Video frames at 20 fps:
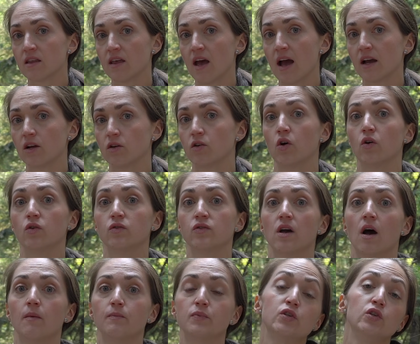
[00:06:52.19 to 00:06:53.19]
that goes
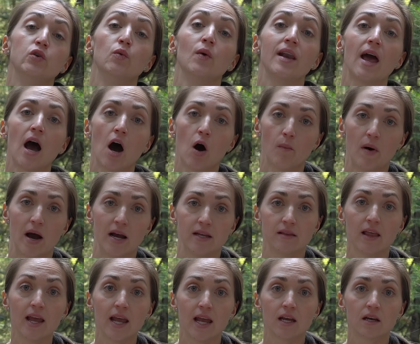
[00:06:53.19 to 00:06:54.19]
up to an alpine
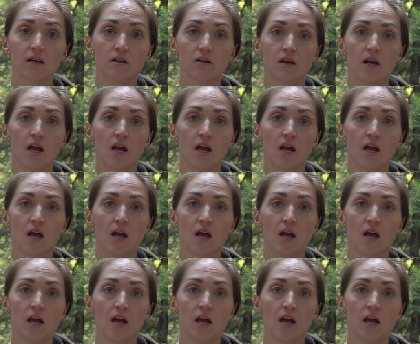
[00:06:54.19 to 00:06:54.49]
lake?